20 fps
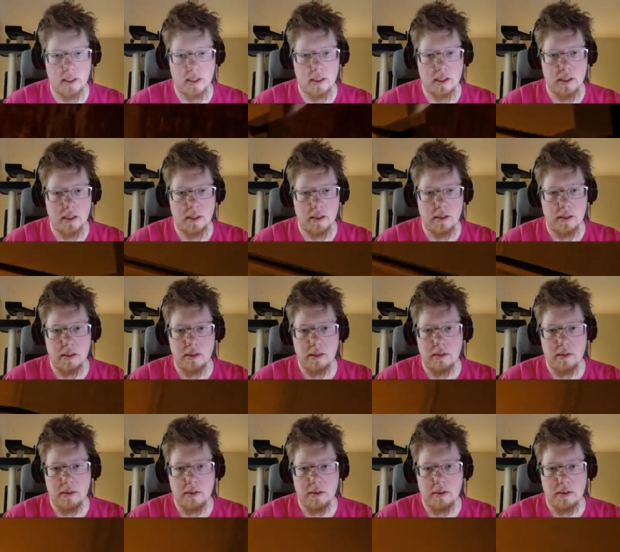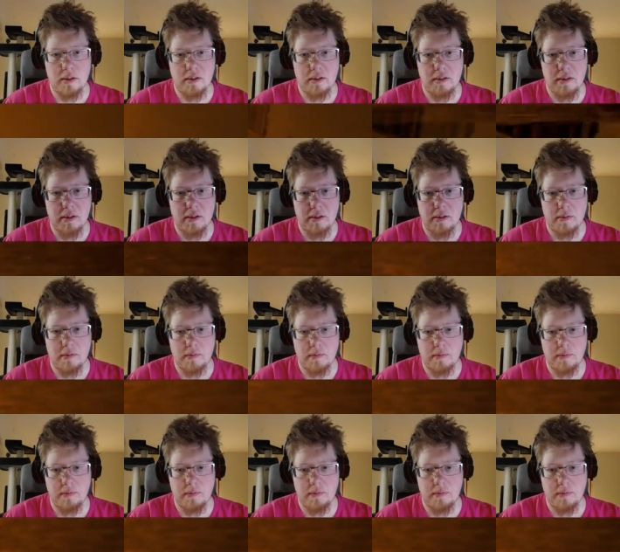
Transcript: No one is speaking in this clip.